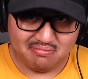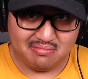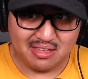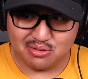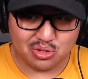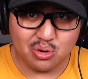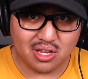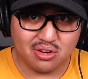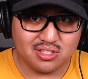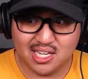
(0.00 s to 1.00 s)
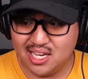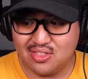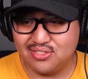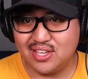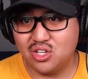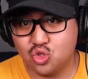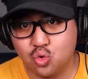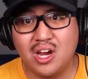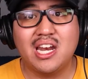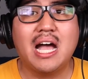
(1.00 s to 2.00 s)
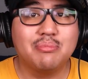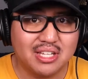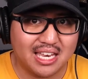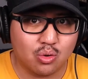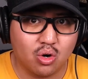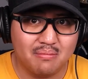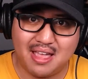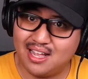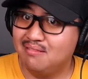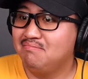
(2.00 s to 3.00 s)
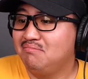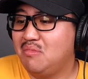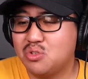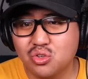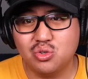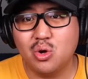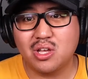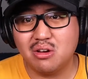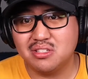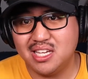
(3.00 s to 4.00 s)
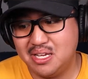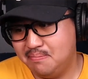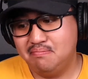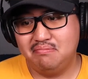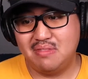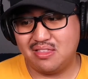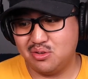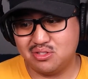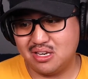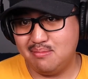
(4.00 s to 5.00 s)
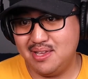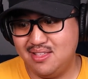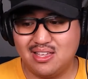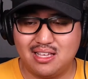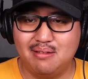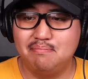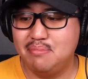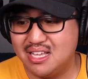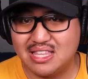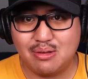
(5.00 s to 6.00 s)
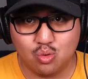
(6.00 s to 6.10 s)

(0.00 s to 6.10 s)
there's no guarantee that they could trade up to get a quarterback. There's also no guarantee that there's going to be like a big name